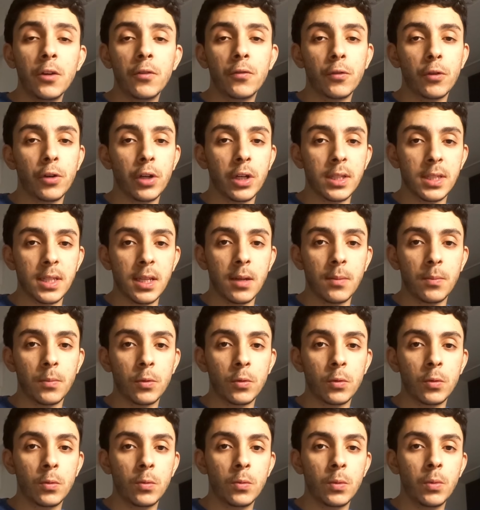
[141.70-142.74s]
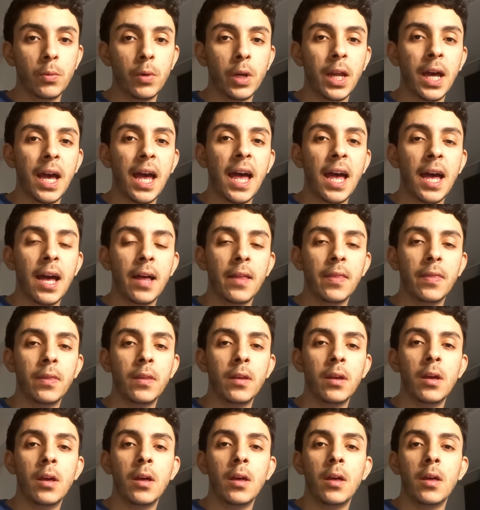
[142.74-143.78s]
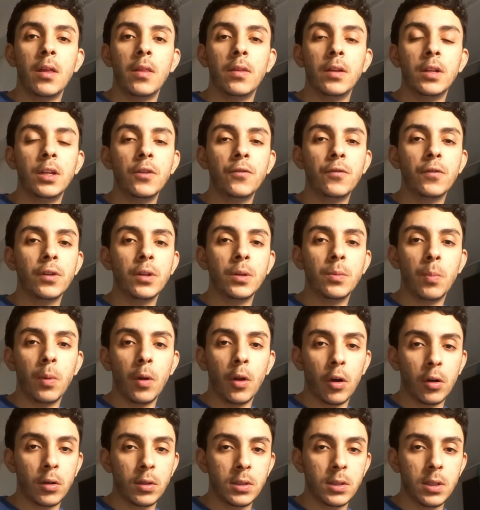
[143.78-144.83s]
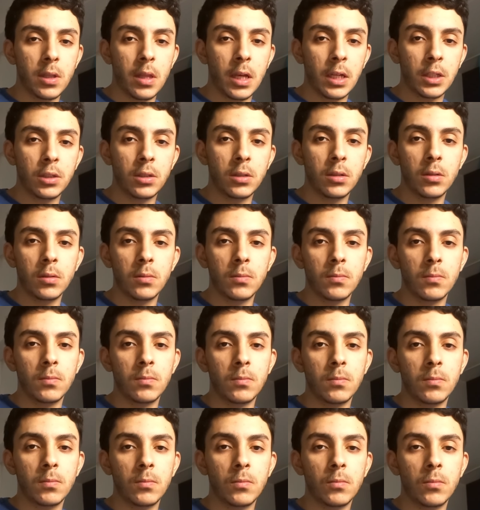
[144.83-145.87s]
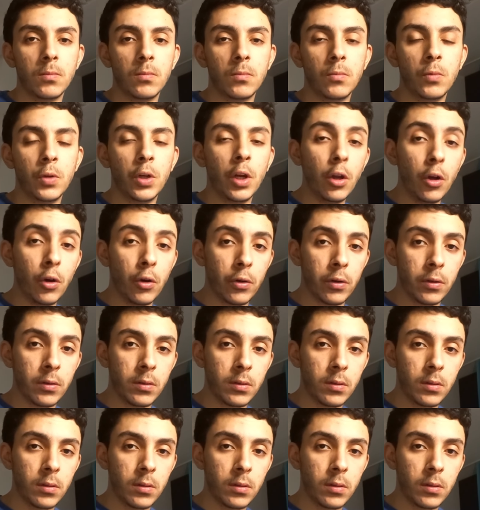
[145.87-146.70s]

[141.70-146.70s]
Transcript: for example, we want to add the different blocks that we learned.